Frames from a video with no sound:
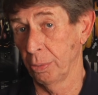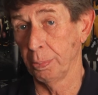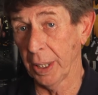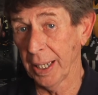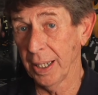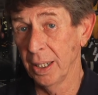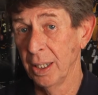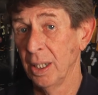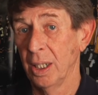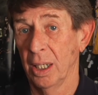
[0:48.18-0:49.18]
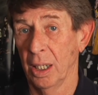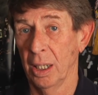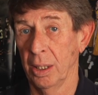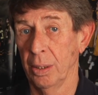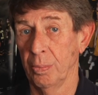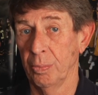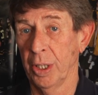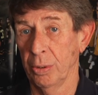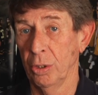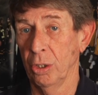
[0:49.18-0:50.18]
to be, um,
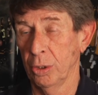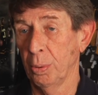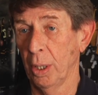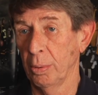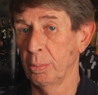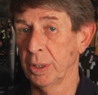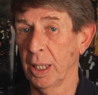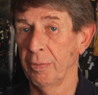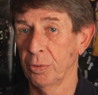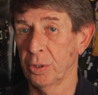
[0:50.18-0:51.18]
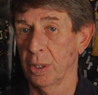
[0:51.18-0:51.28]
then you know it's probably time for